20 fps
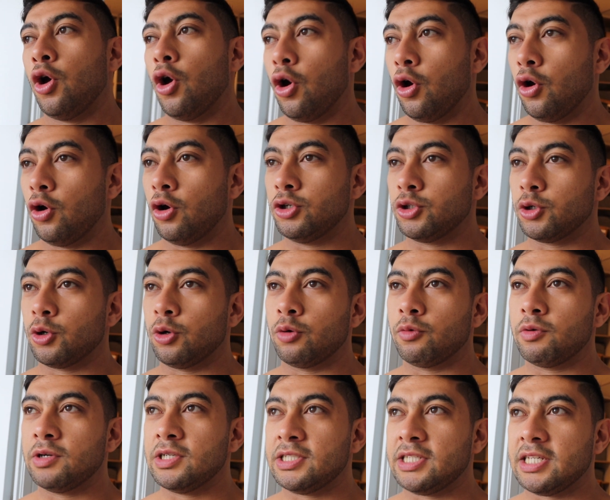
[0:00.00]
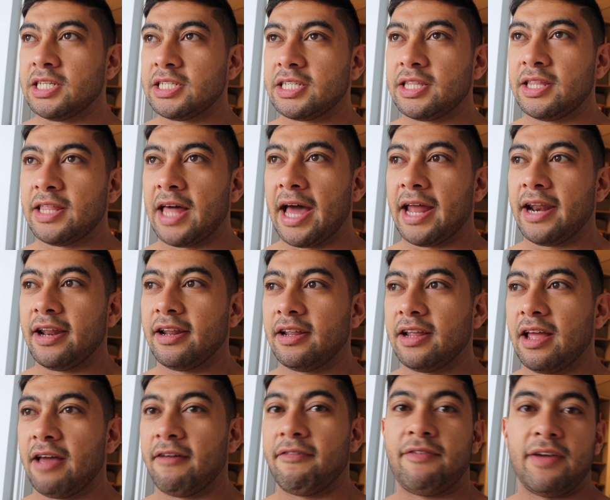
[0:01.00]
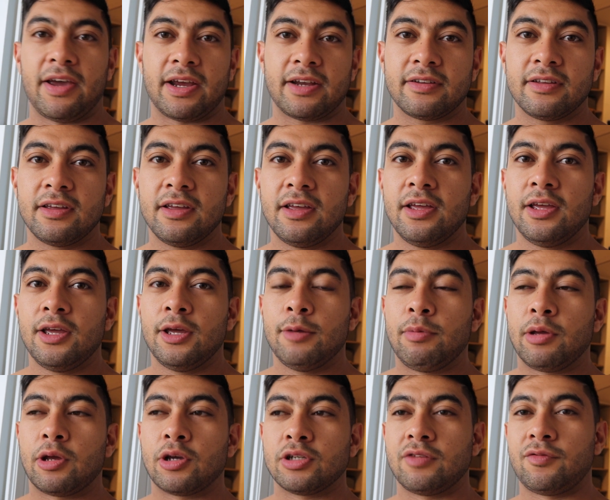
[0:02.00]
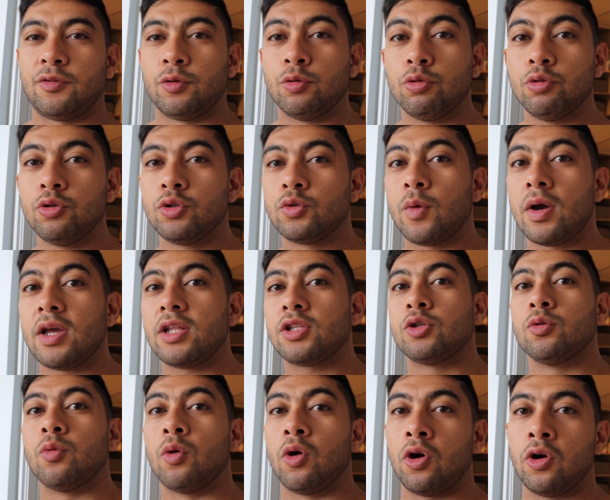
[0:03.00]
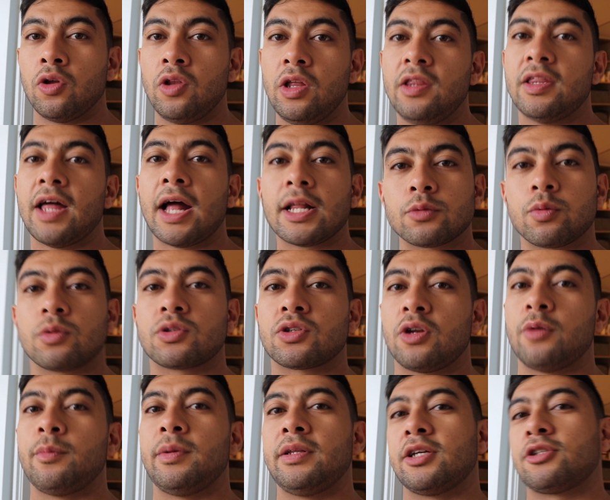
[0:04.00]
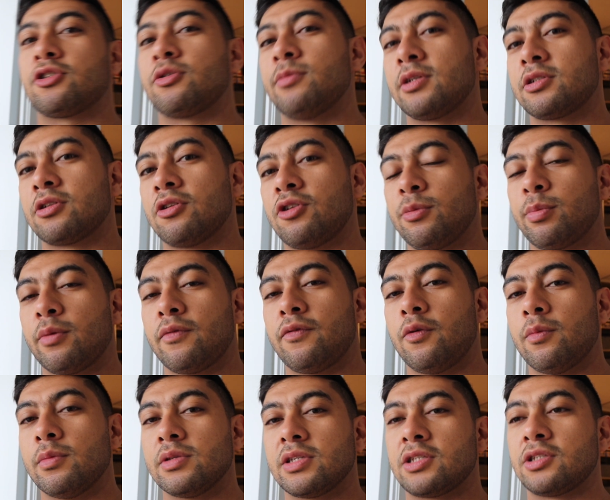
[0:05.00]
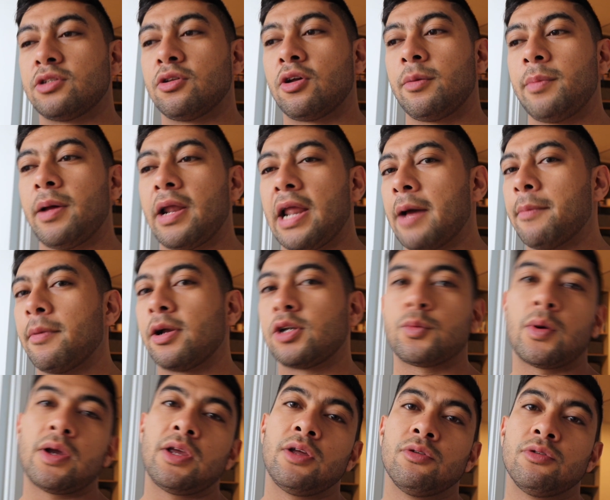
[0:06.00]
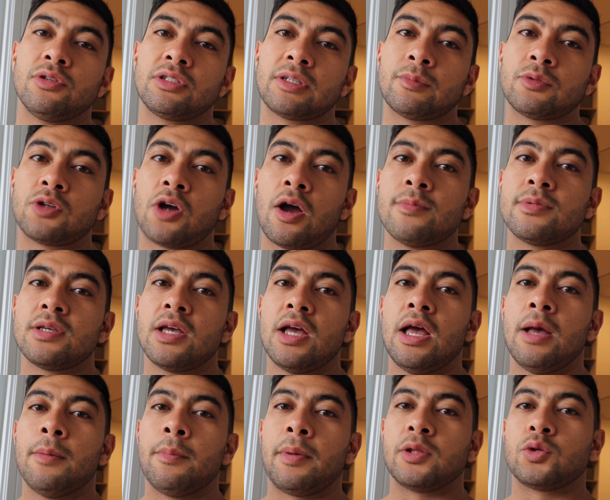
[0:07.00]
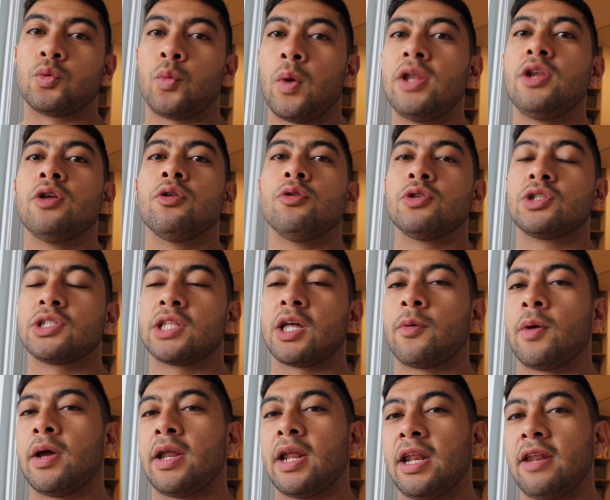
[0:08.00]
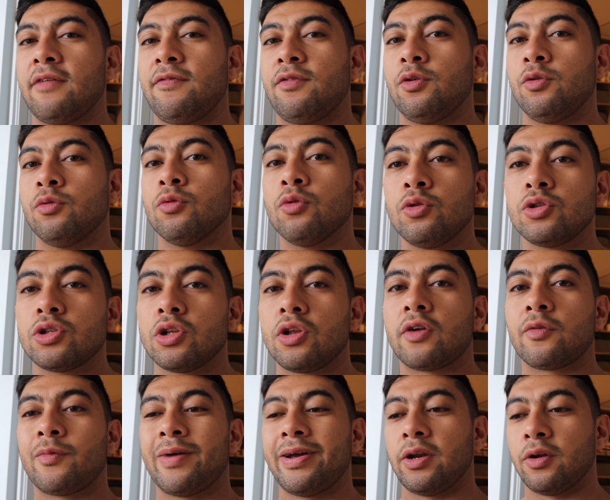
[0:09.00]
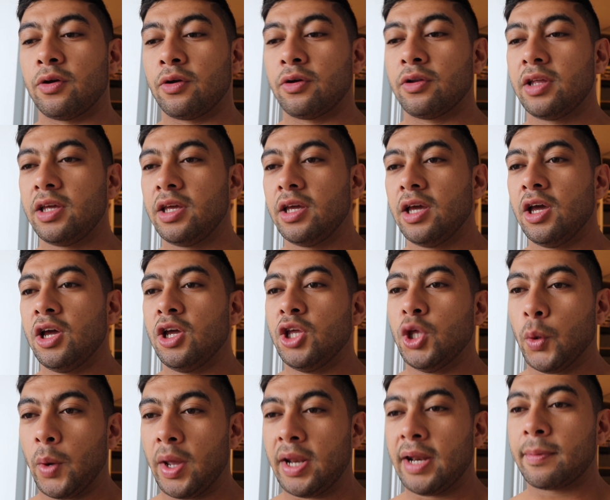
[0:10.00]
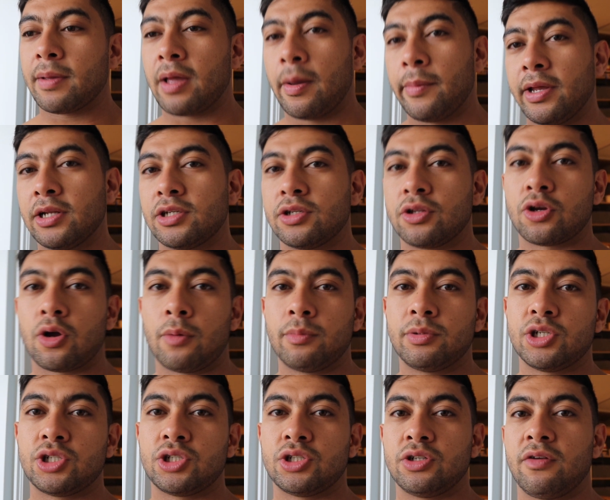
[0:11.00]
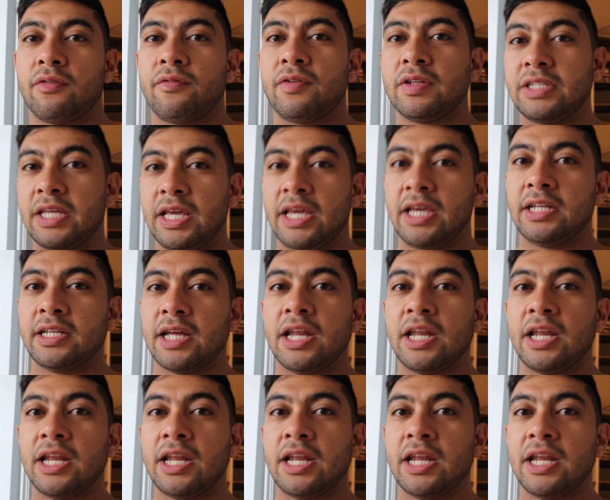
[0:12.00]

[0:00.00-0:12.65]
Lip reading: urge or resist that effect. Because if you lose weight too early, that's what's going to be detrimental in your performance. It's not about how much weight you lose sometimes, but it's when you're losing that weight. And if you lose a lot of weight early, you end up coming into the competition fatigued